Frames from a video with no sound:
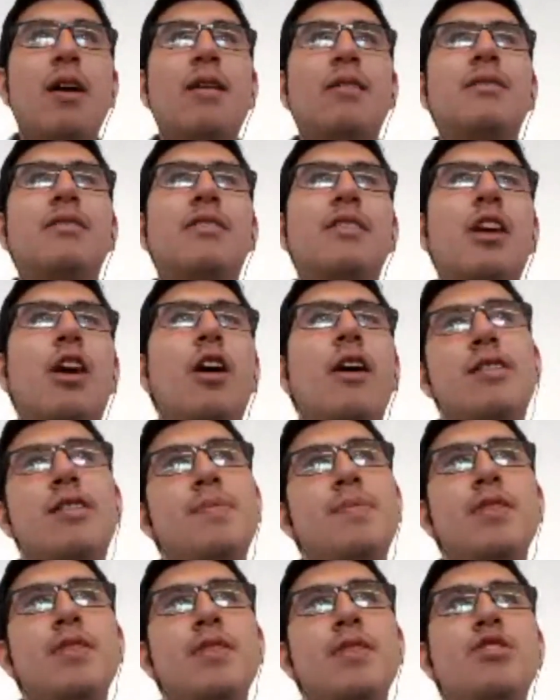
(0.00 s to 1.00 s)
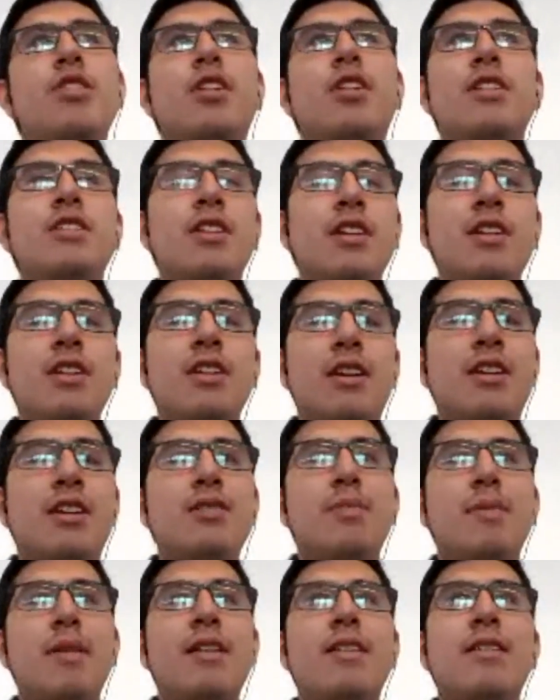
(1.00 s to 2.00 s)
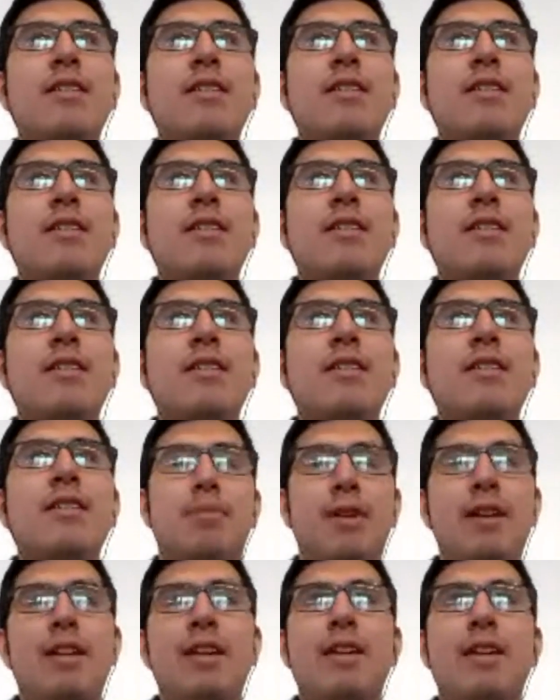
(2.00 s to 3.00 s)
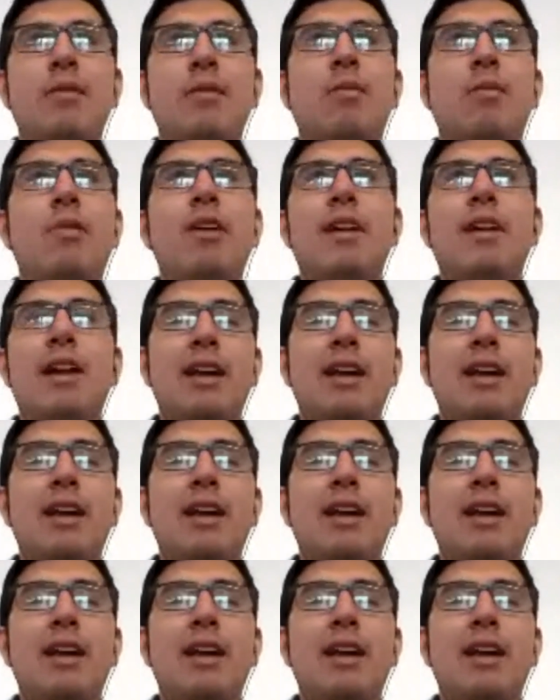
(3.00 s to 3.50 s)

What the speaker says: especially because he's been about